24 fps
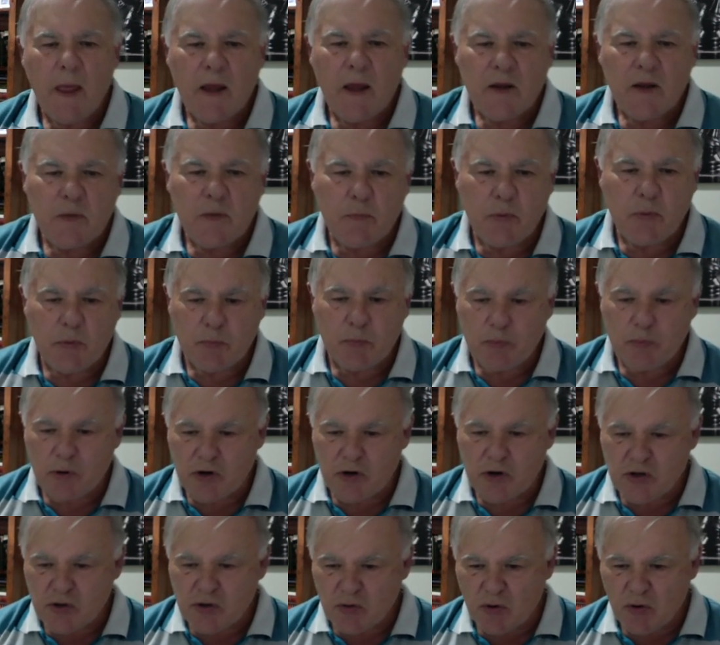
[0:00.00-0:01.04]
to put
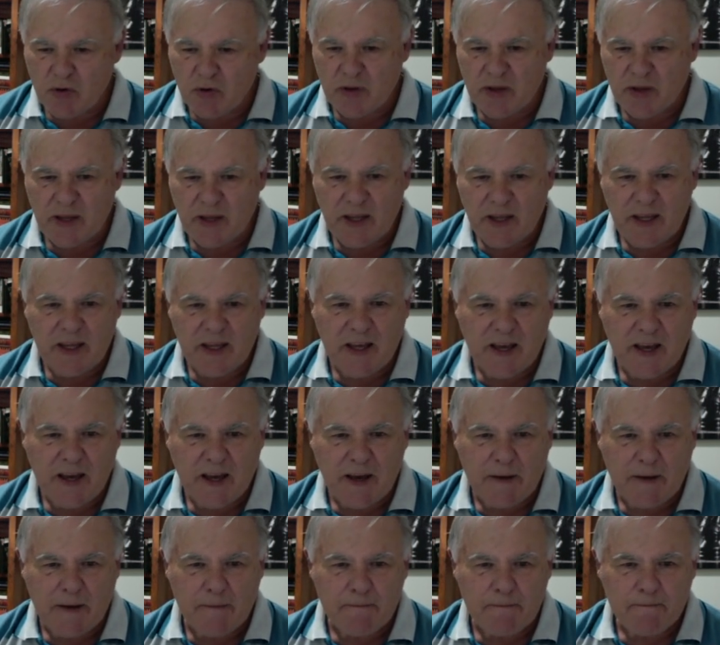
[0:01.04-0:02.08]
pressure on
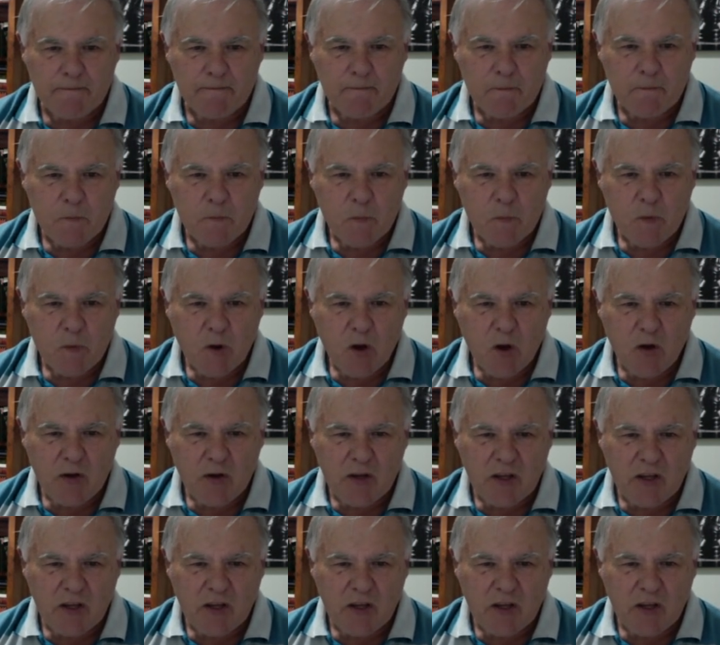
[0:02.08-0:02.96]
the on the